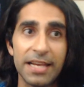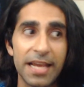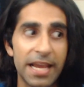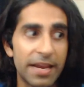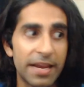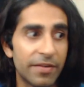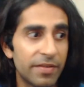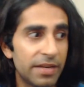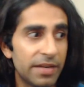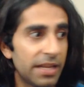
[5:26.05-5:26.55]

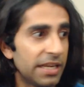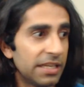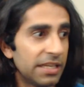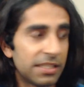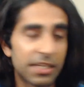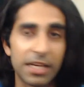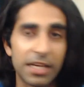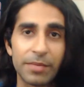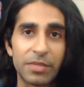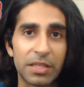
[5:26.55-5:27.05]

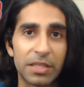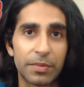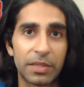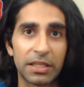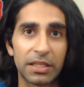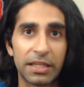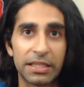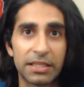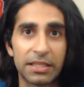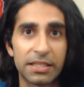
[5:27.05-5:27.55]
anytime
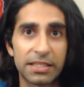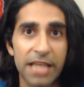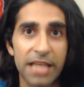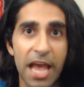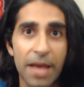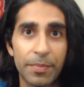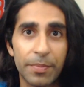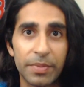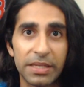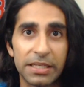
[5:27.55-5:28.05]
something like this
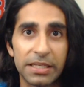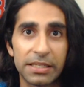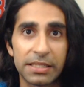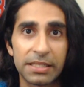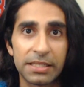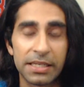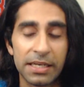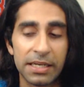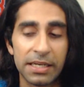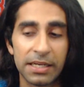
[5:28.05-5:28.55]

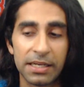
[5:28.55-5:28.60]
happens,